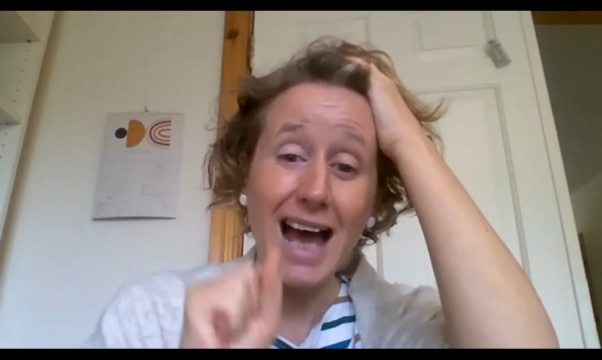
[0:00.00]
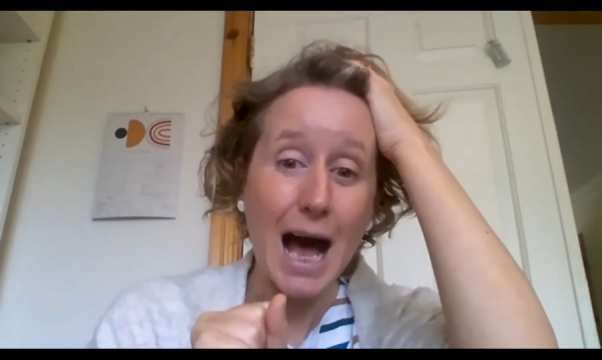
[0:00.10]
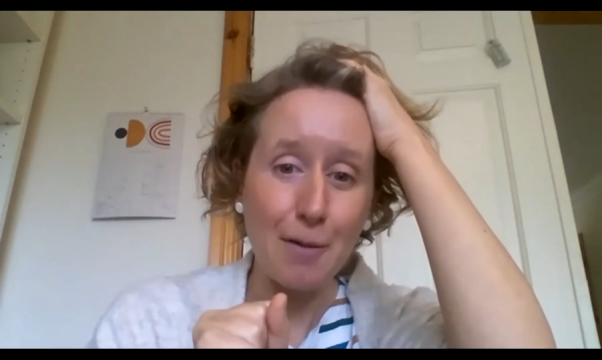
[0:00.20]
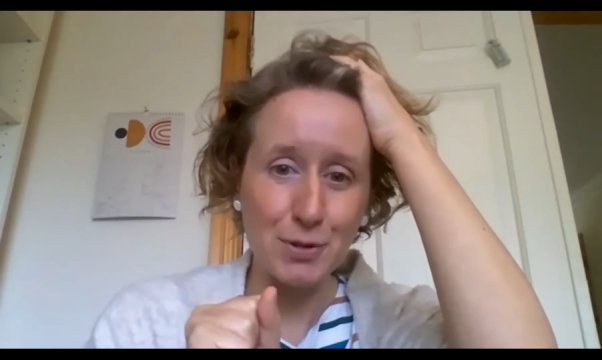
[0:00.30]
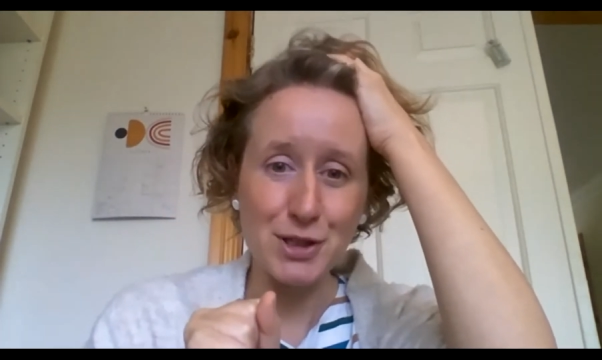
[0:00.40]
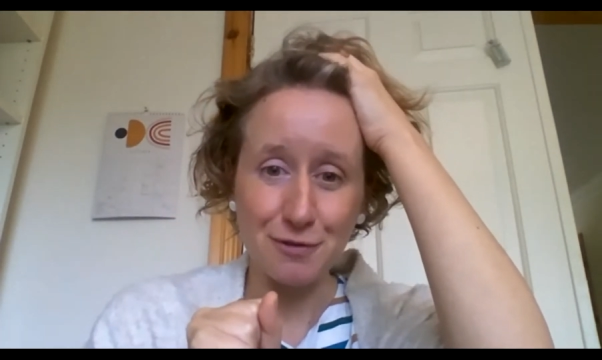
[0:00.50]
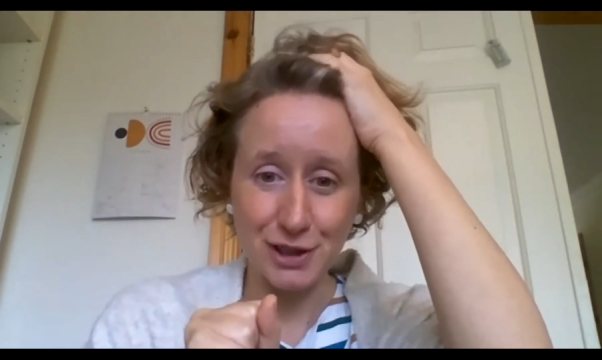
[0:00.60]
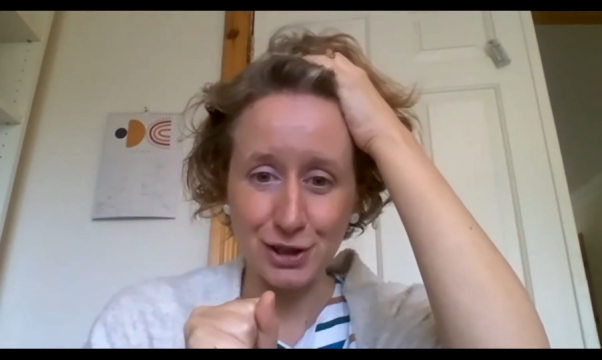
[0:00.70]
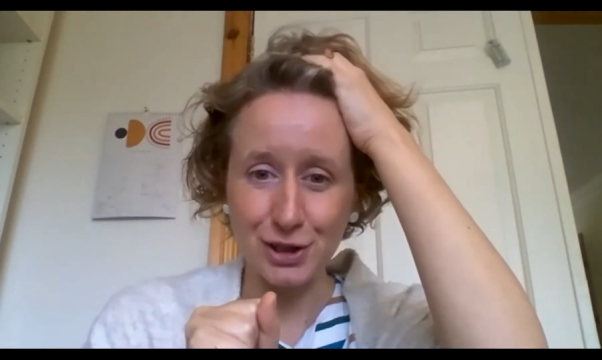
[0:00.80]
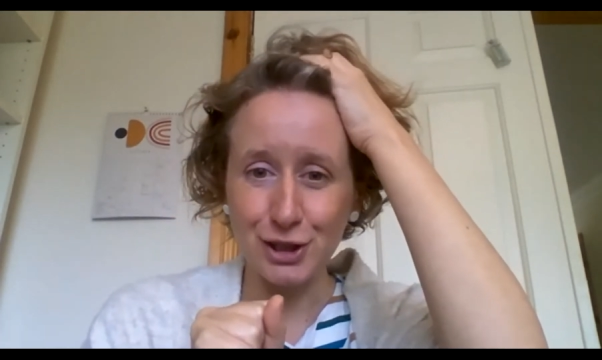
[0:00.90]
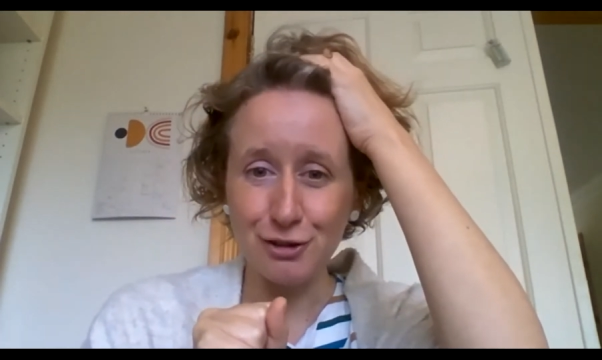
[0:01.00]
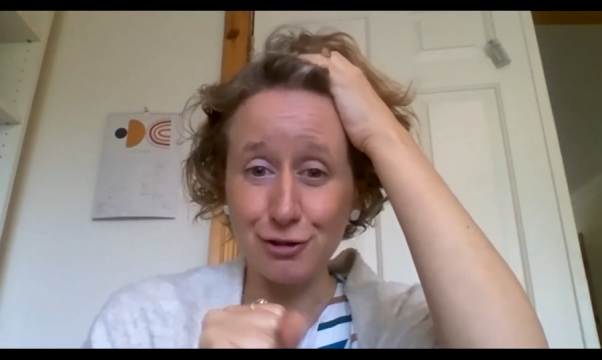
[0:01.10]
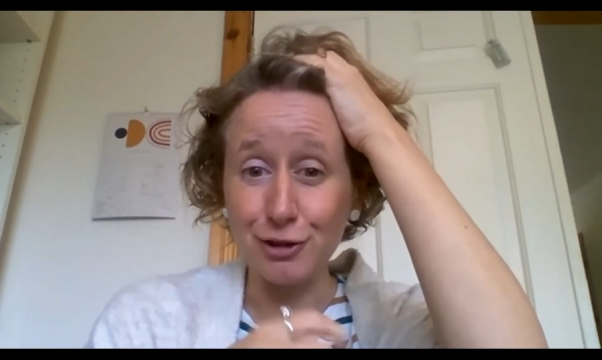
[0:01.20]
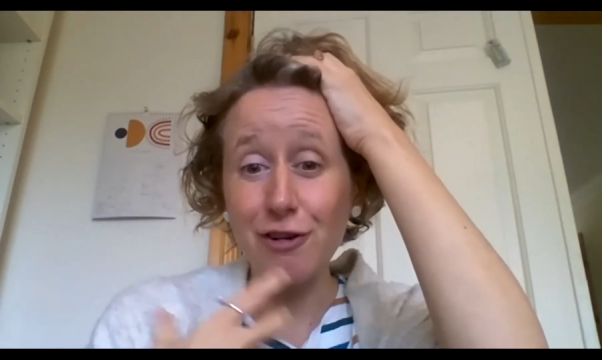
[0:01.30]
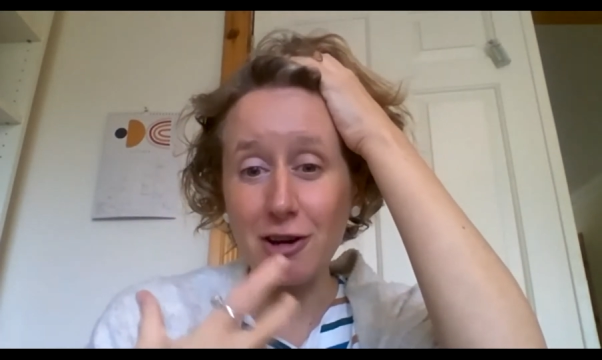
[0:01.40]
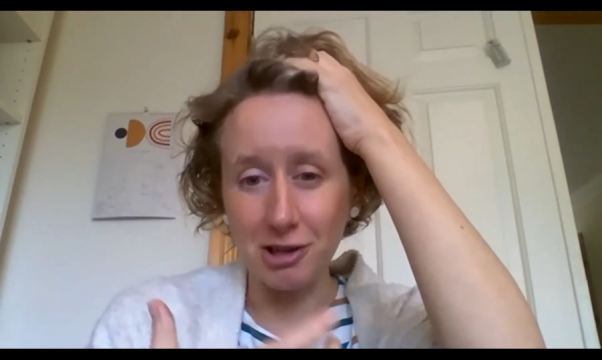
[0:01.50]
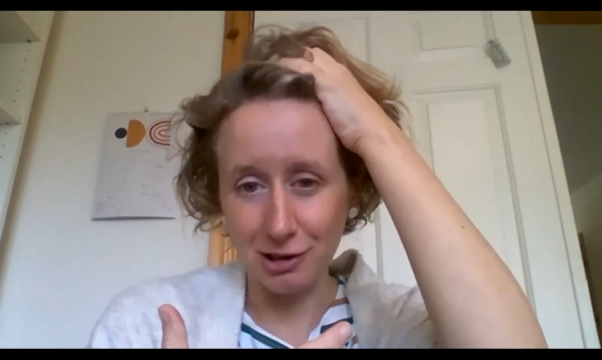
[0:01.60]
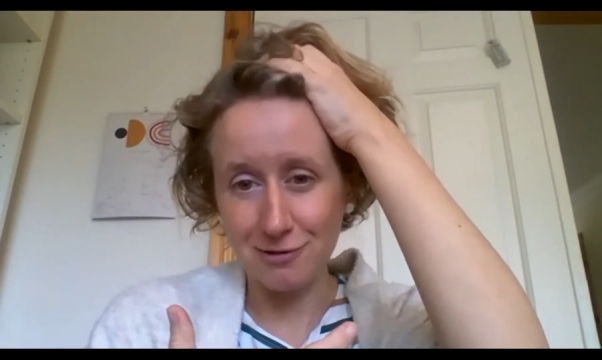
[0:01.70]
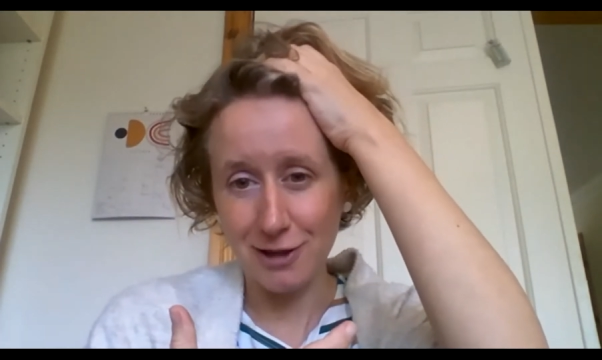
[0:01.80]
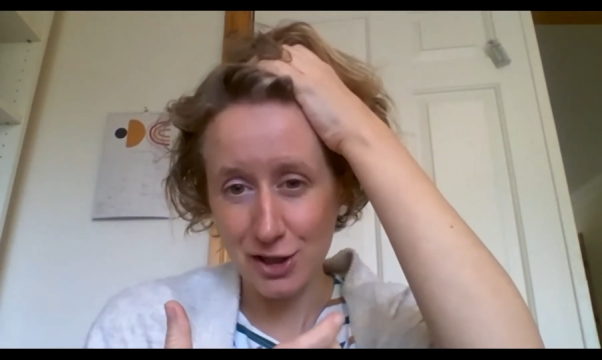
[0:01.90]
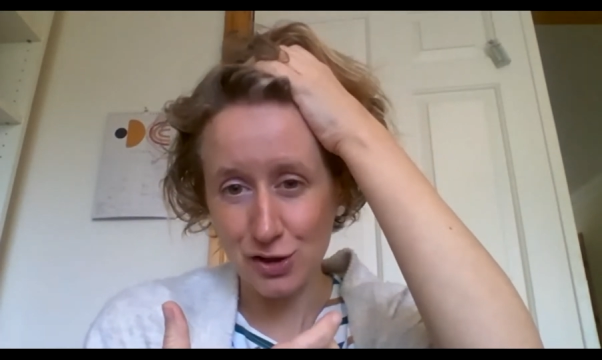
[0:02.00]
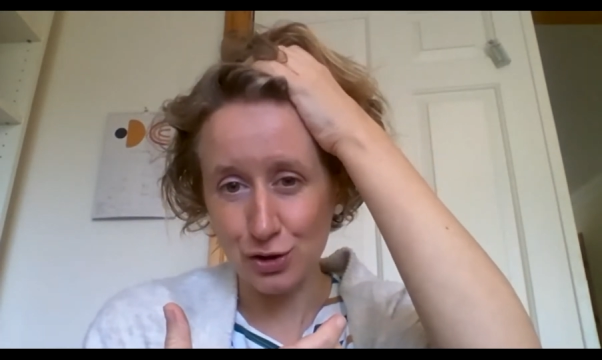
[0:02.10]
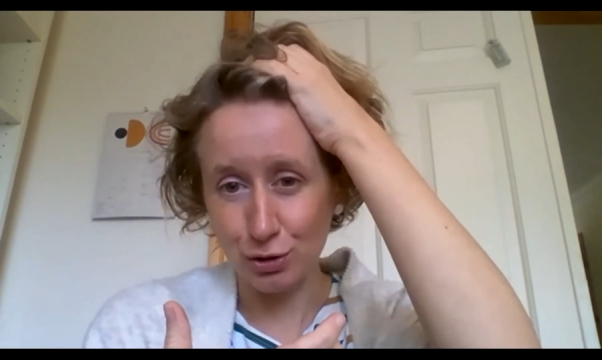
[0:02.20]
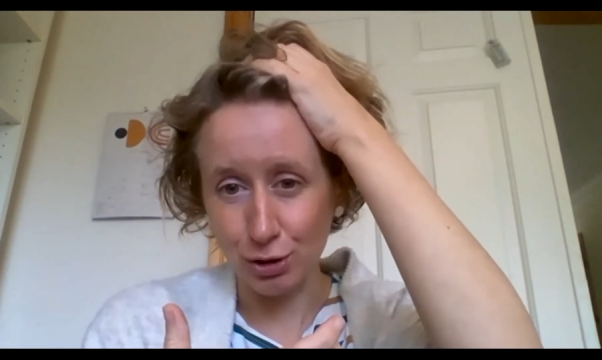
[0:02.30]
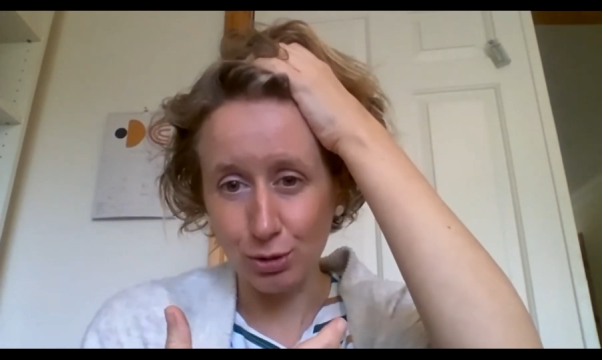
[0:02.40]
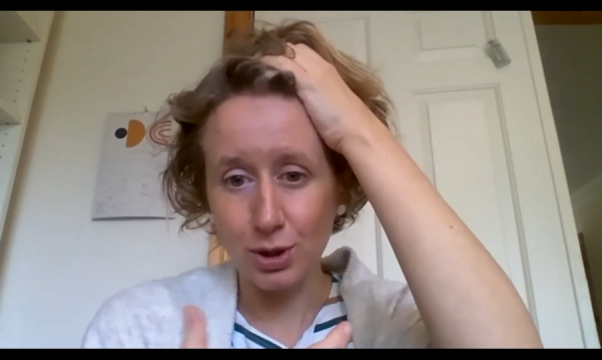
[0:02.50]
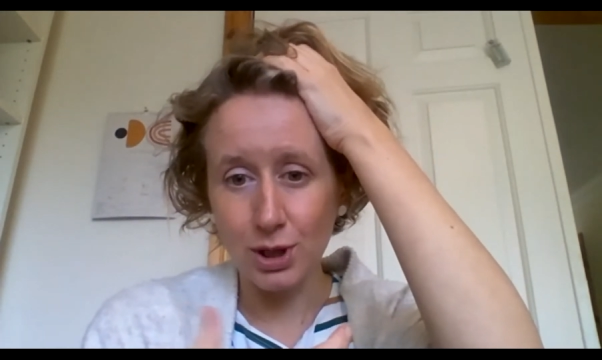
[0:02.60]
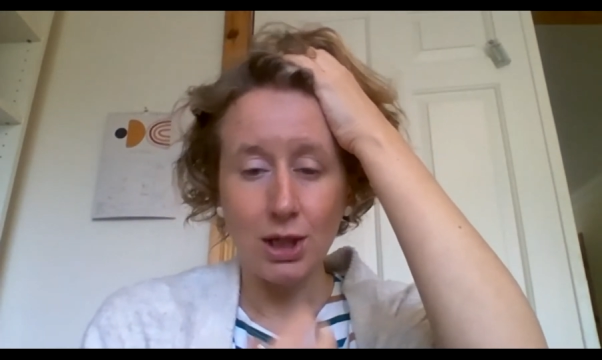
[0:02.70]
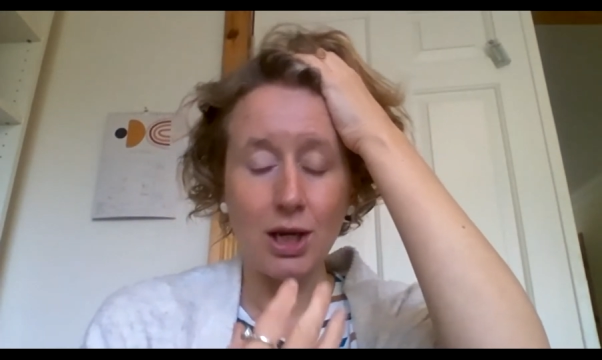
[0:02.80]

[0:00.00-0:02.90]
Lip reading: atmosphere for a fungal infection to grow.